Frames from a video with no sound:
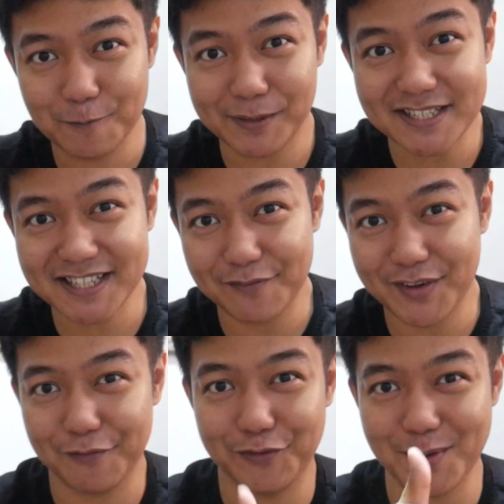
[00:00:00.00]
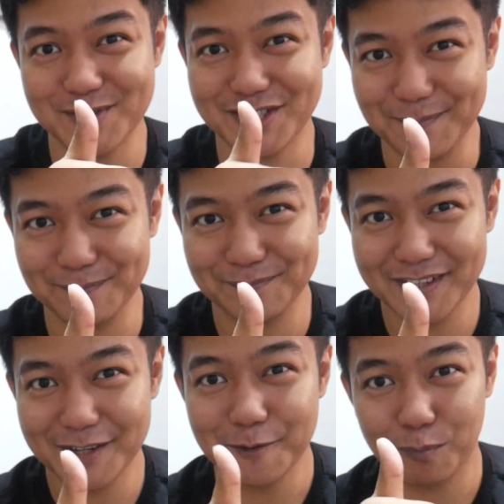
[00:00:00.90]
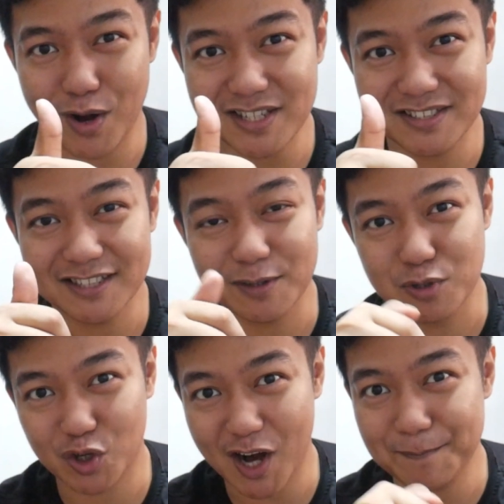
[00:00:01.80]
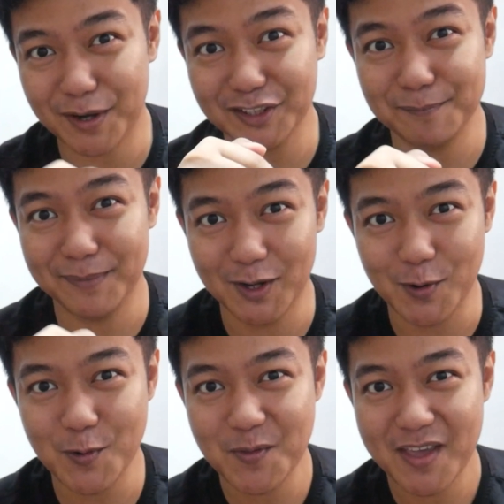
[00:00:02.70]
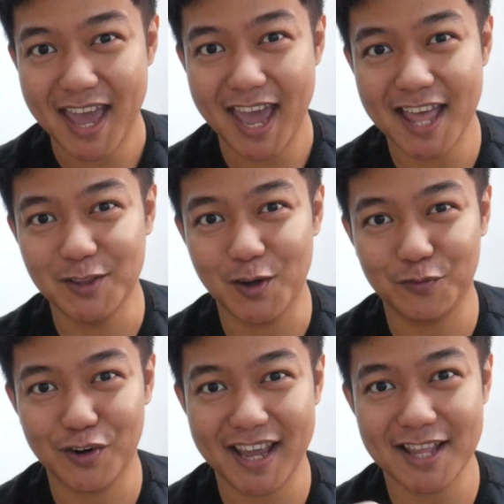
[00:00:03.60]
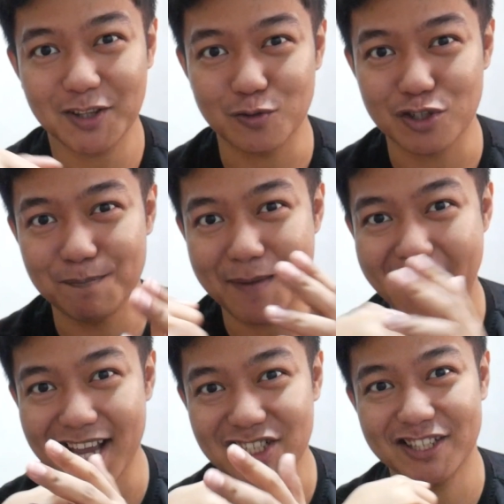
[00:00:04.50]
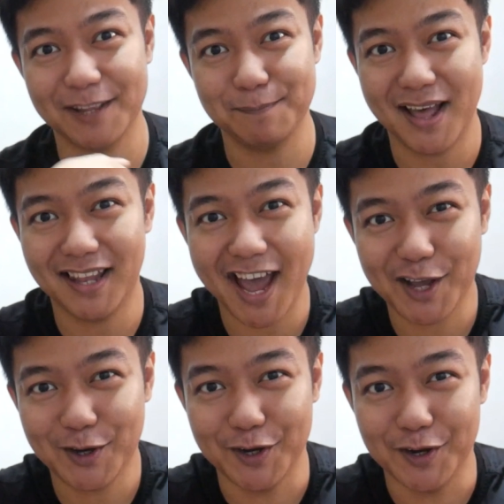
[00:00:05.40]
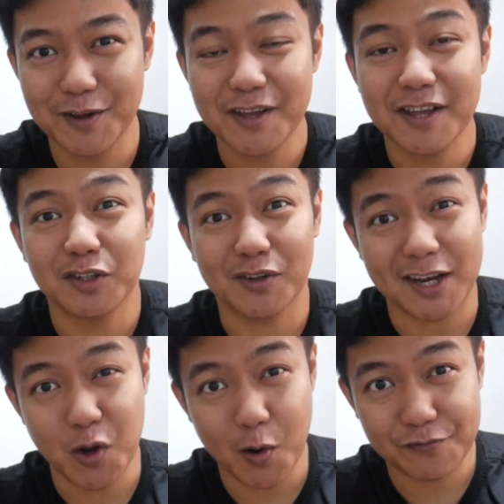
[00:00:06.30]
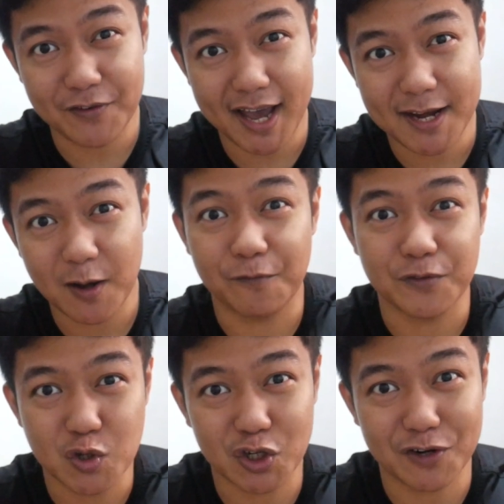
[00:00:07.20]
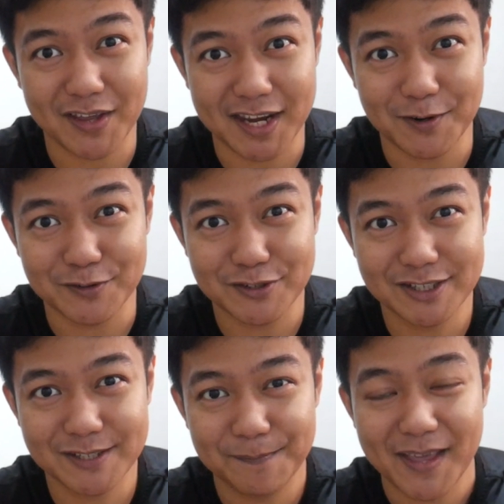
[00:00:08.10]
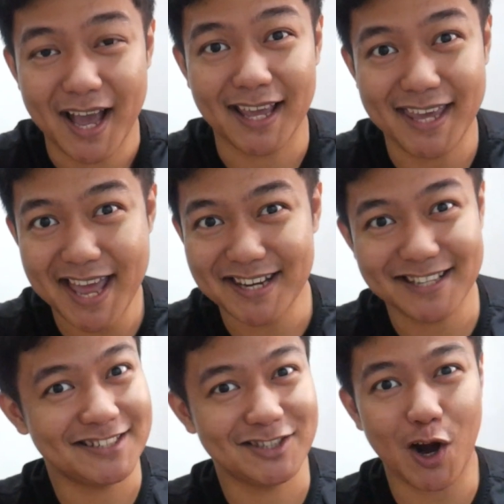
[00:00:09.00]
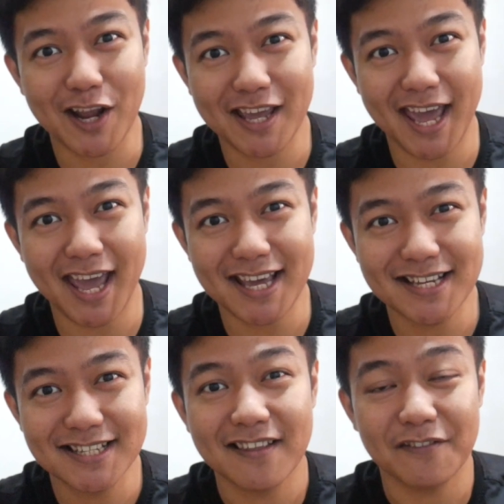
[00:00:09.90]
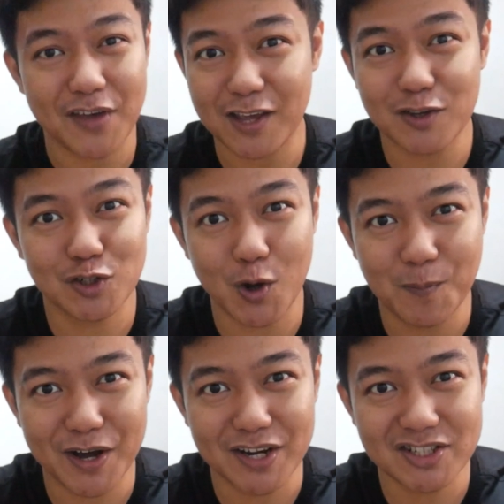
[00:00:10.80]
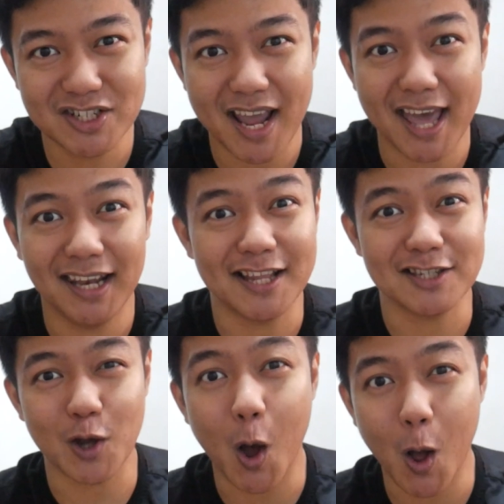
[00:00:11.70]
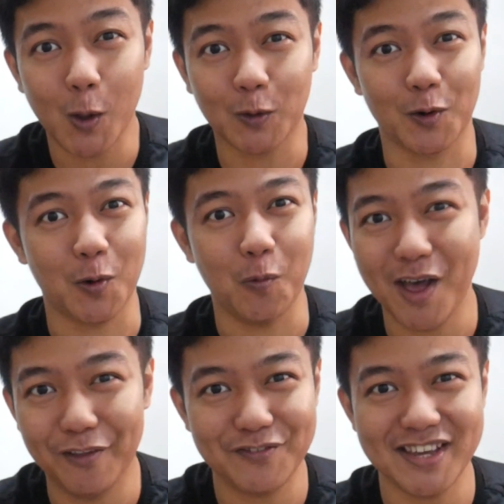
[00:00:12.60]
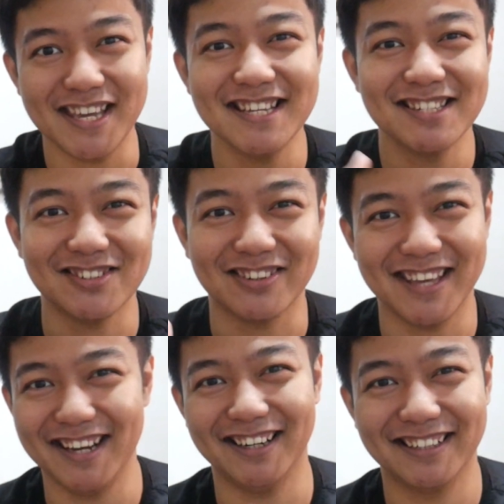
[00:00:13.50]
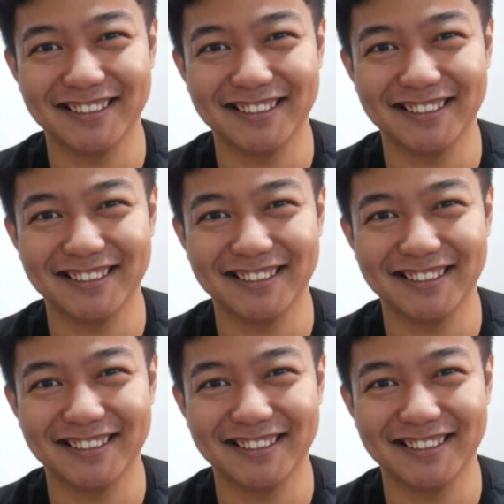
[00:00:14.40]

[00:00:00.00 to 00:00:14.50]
please give it a thumbs up, press the subscribe button below, and don't forget to smash that bell icon to get notified of future videos. Again, this is RK. Thank you so much, and let's all grow wealthy together.